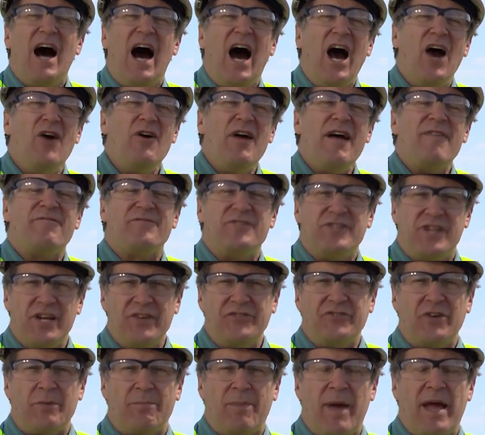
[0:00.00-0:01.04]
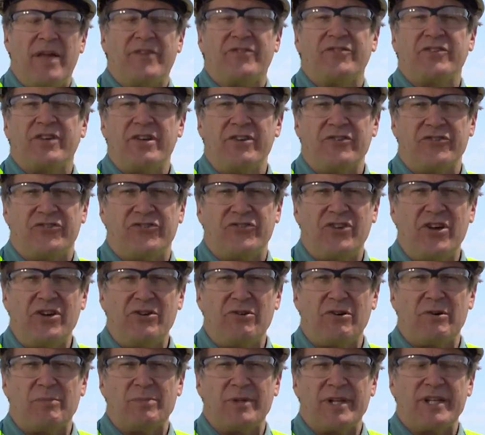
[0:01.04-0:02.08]
RF dissipates
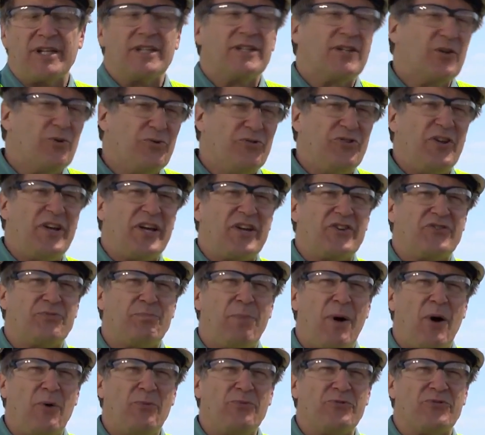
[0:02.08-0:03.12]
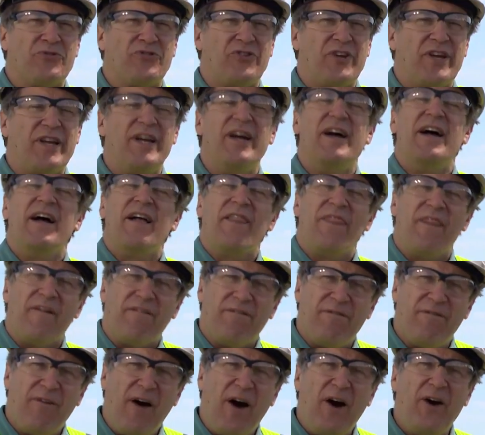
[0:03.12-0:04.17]
considerably, losing its potency the
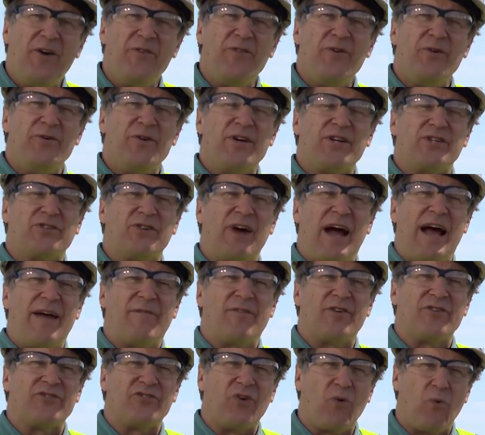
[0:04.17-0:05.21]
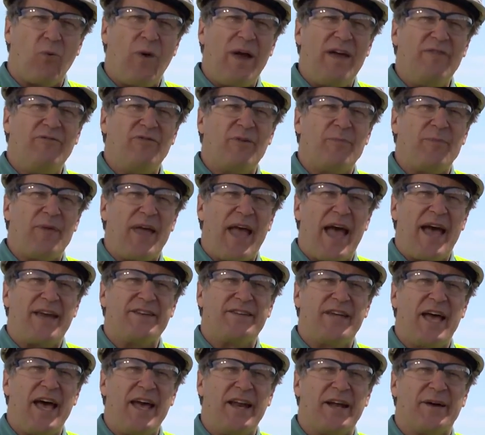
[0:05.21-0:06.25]
farther it travels away from the
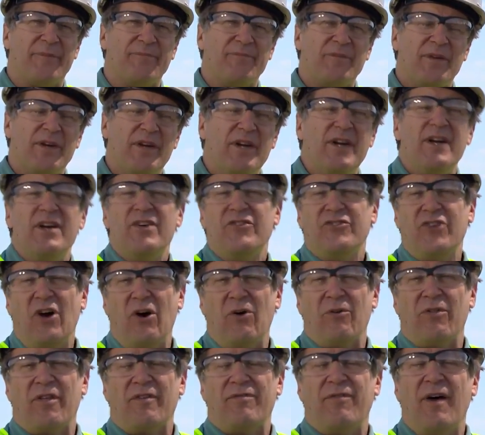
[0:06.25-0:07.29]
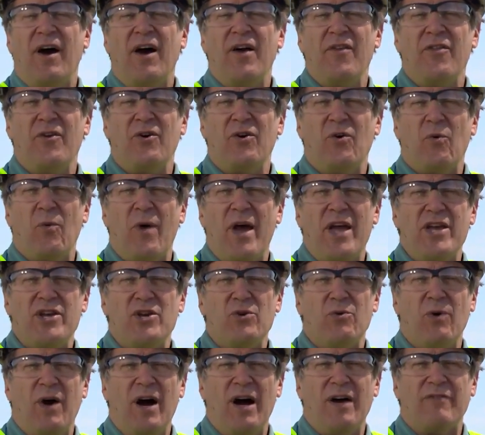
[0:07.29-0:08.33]
antenna. So, the farther away
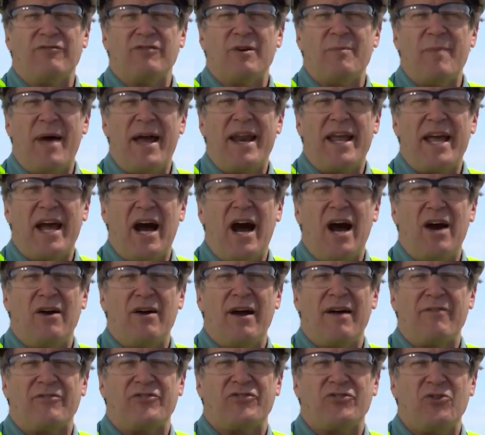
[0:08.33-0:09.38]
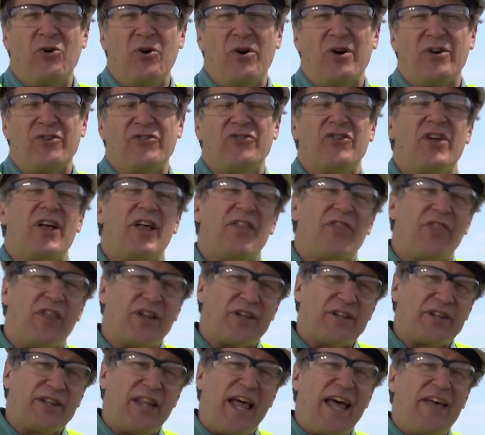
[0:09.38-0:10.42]
you are from any RF source,
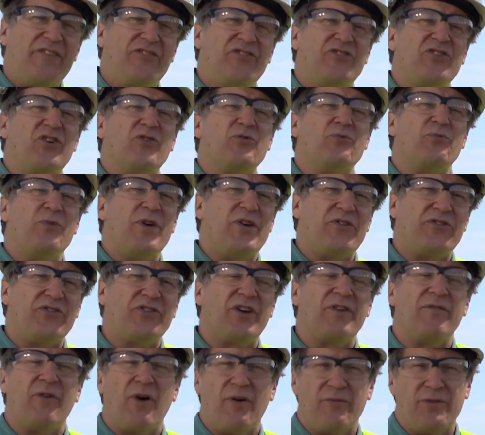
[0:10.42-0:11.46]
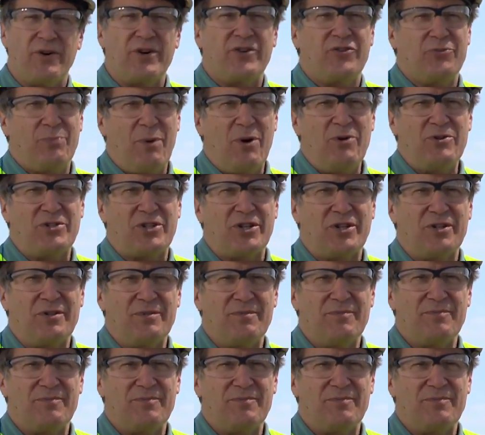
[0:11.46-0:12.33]
the less your risk of overexposure.